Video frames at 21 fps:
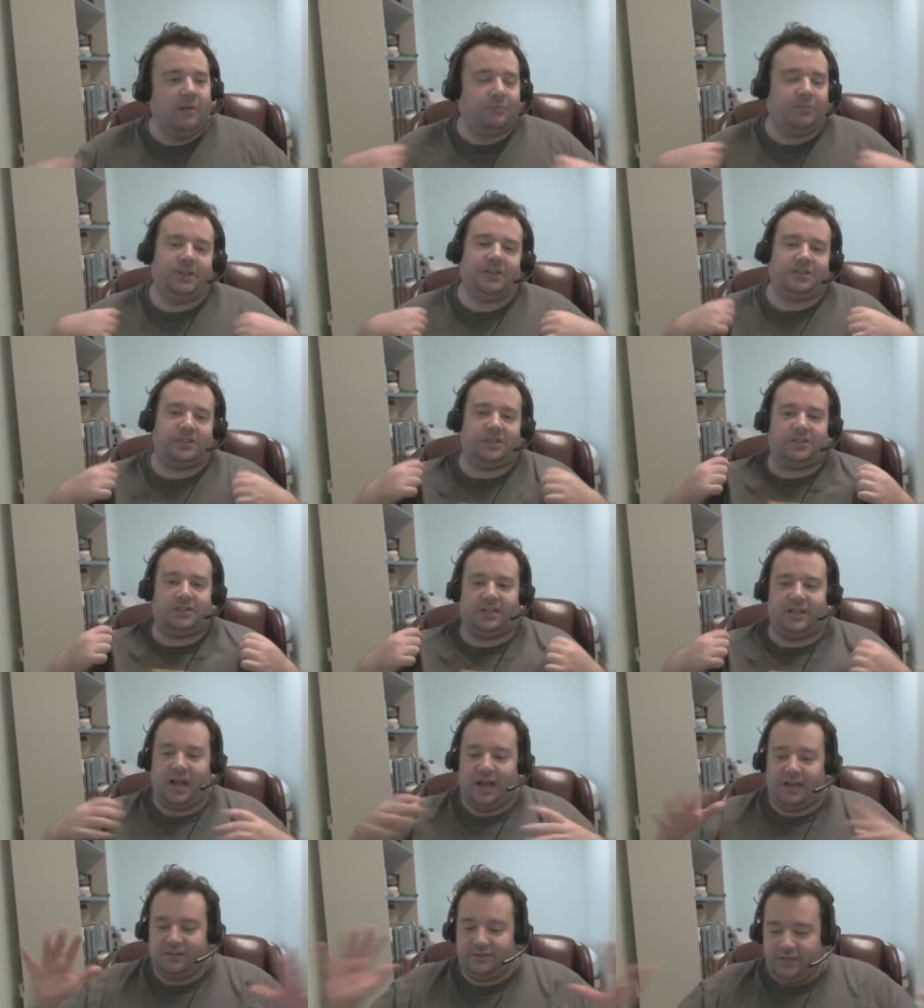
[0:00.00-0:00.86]
Plus, just the
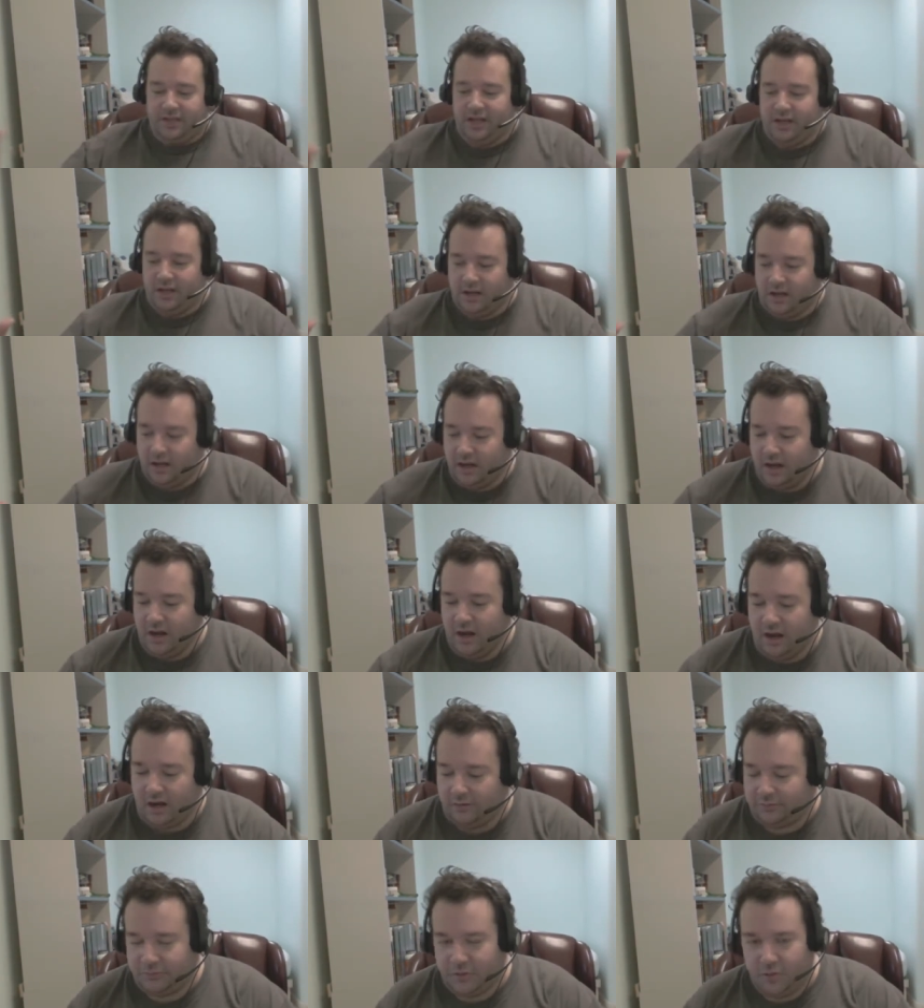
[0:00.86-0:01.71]
idea
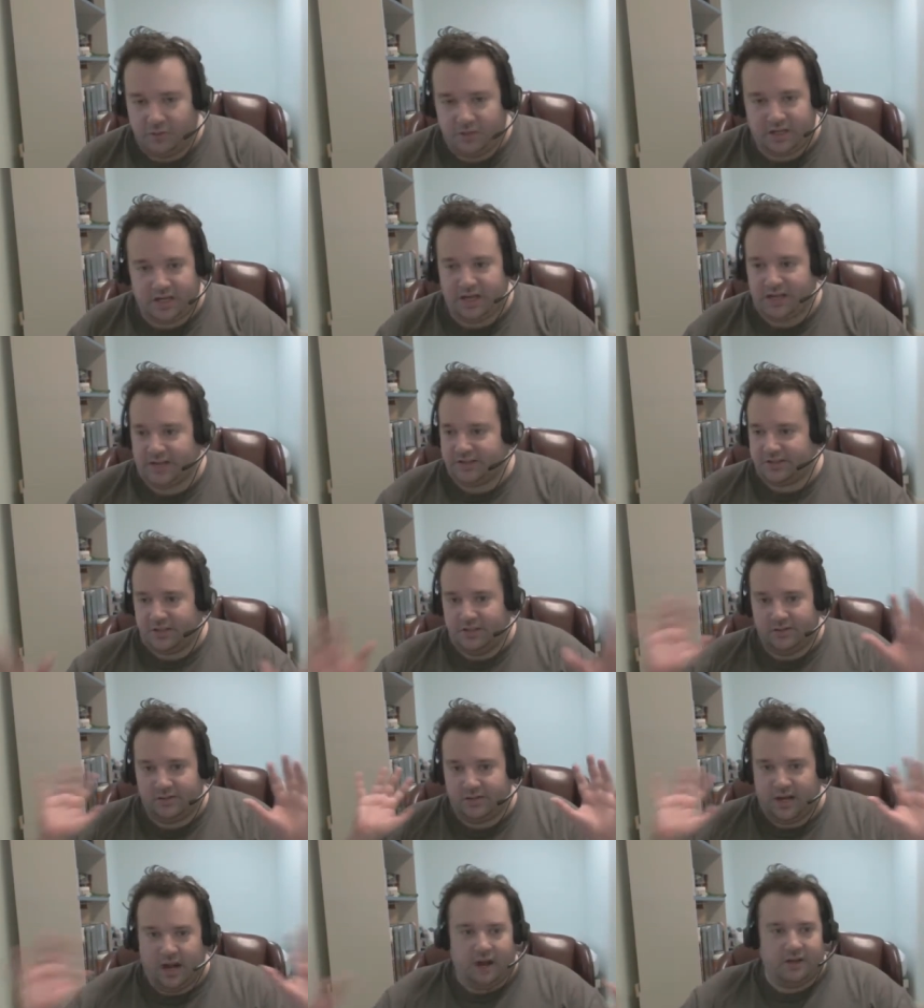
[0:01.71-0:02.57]
of rootkits
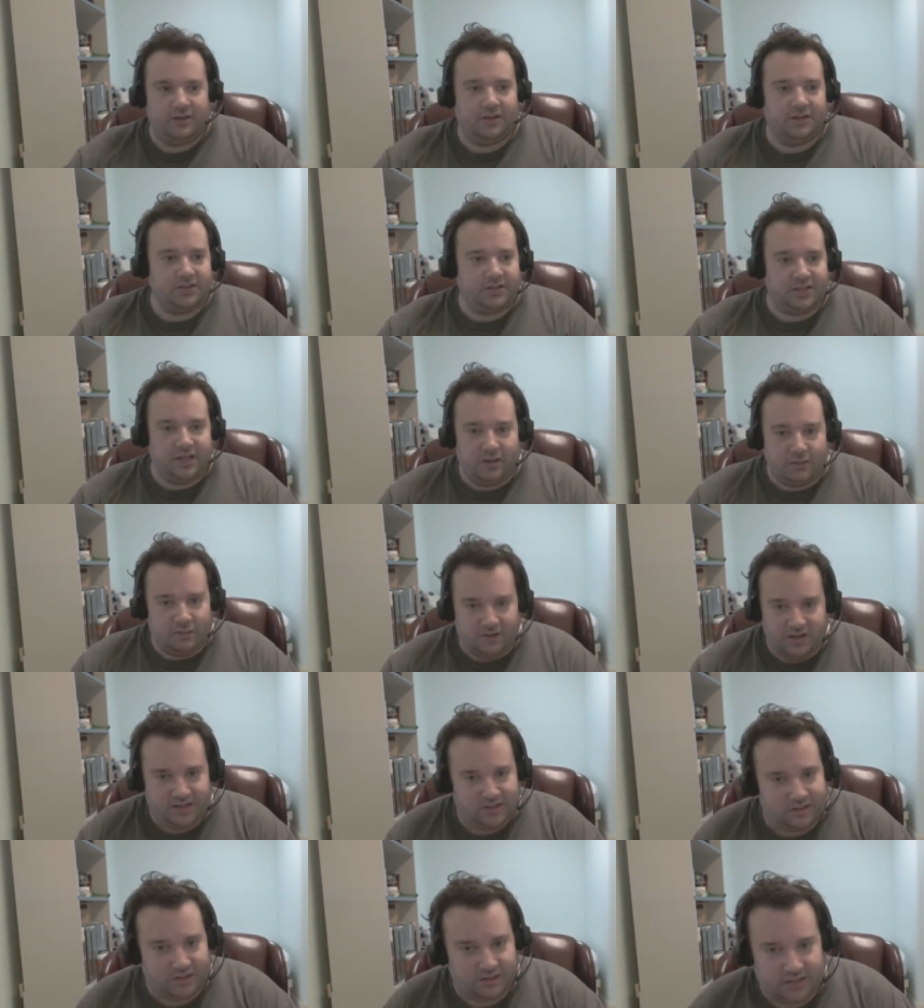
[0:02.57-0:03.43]
and secret
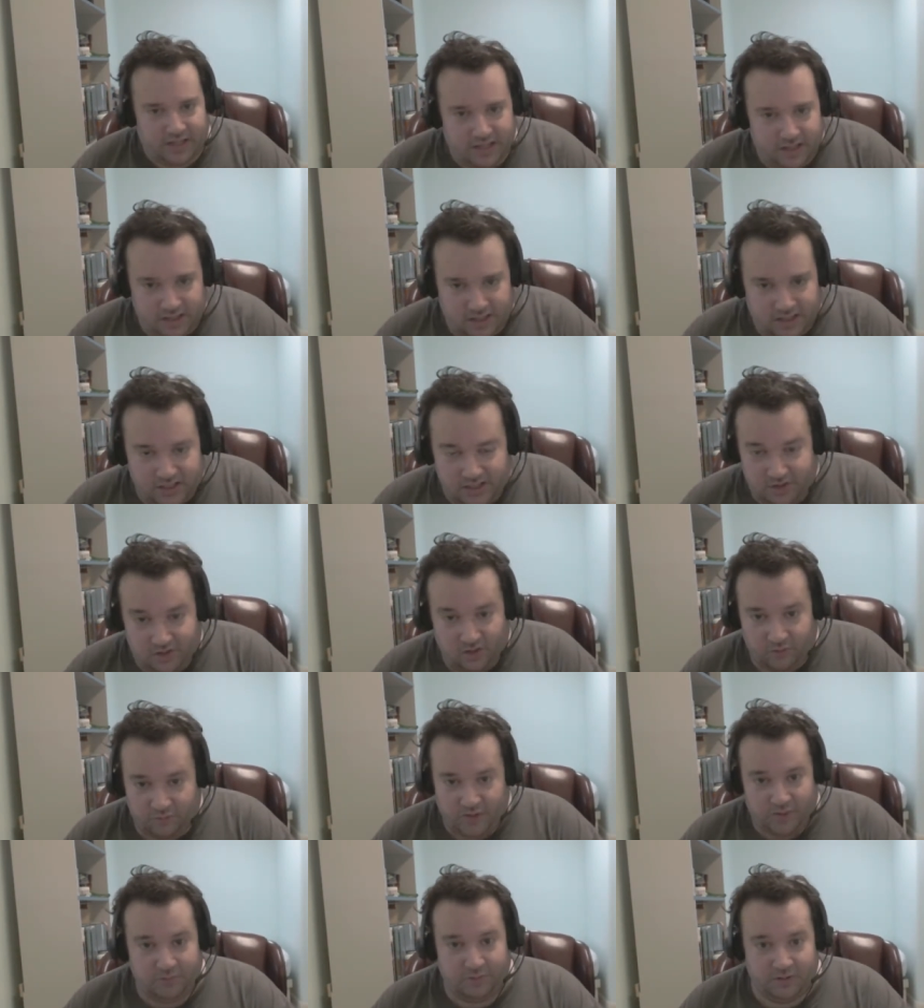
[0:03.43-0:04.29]
installations drove
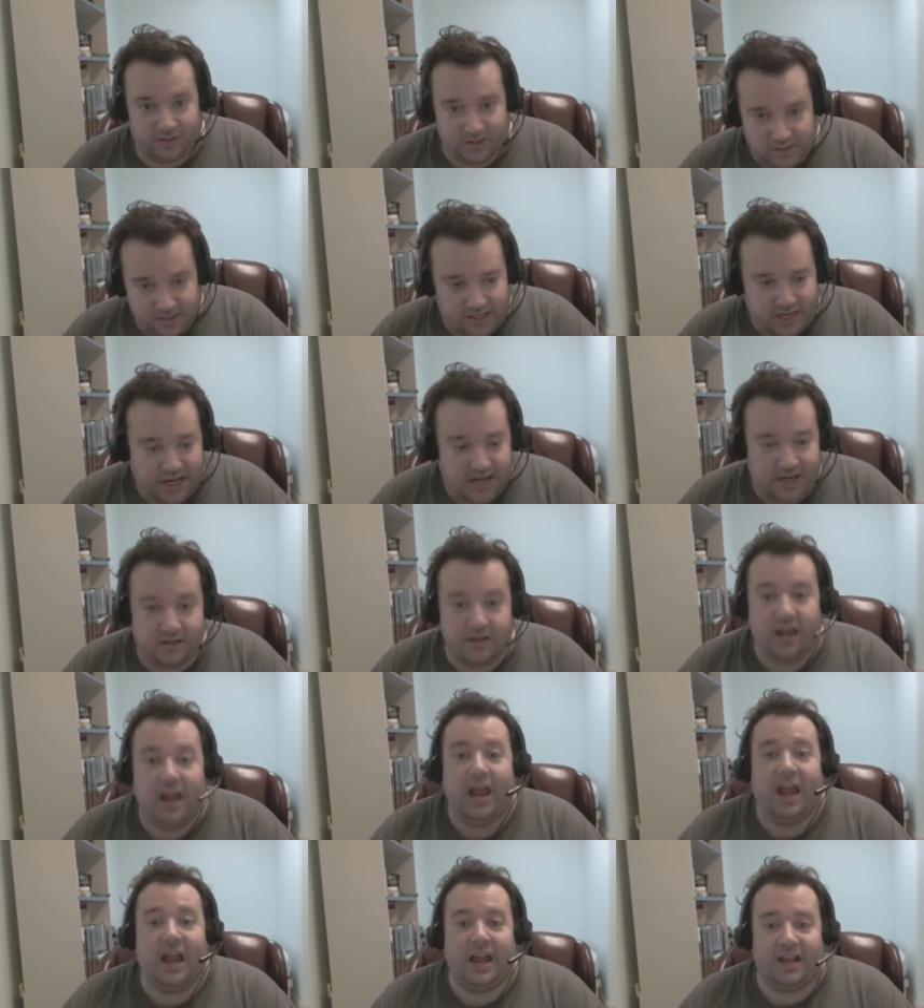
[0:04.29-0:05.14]
people insane,
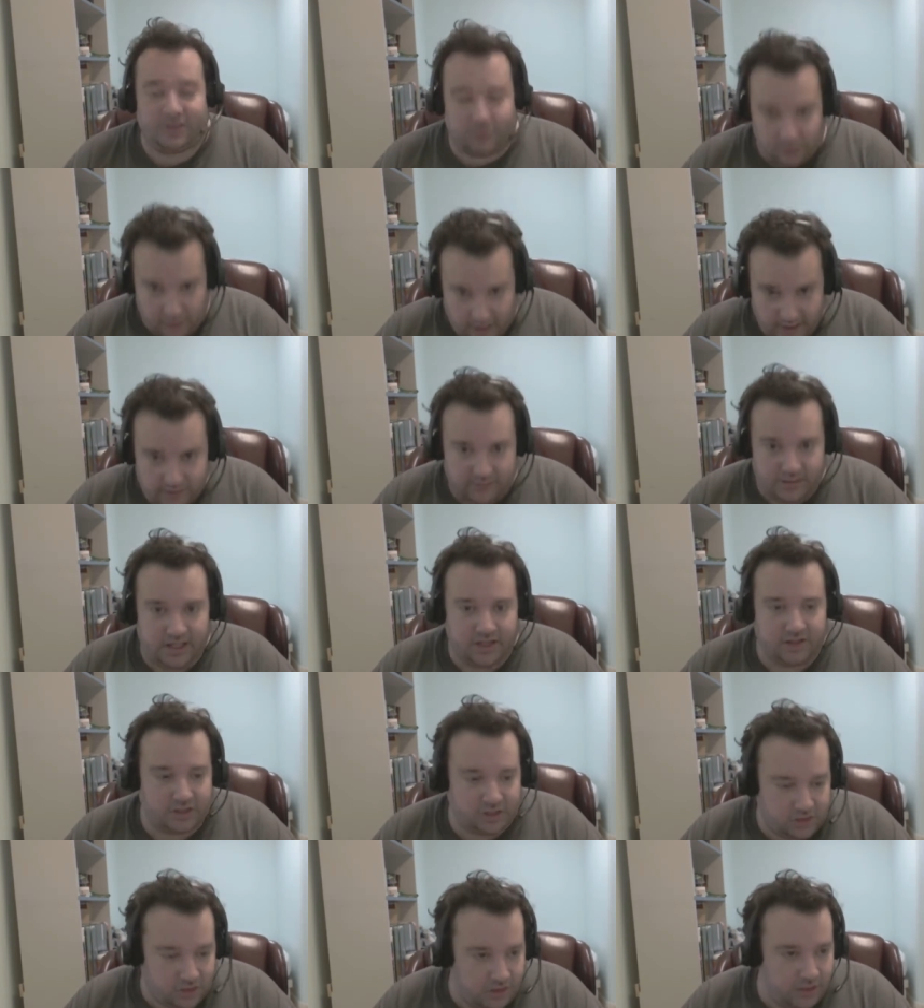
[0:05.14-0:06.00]
as rightly it
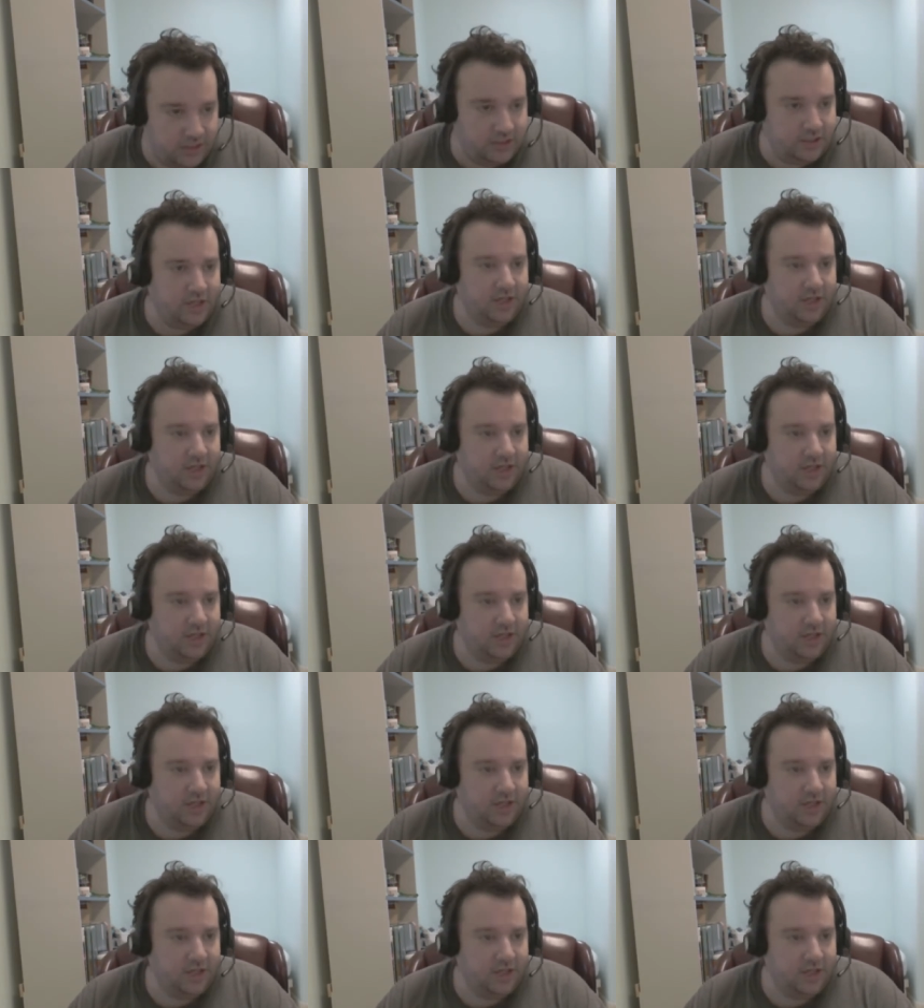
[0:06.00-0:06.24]
should.